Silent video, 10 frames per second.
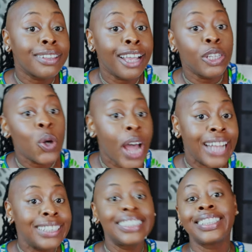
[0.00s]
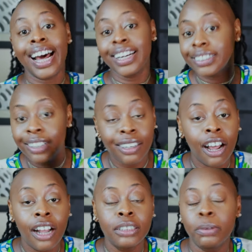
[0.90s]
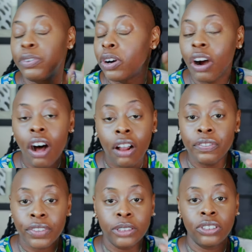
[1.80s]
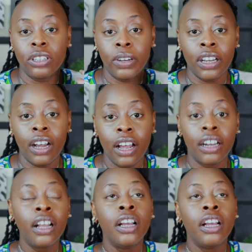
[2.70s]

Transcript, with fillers: that you had decided to launch before all of this was going on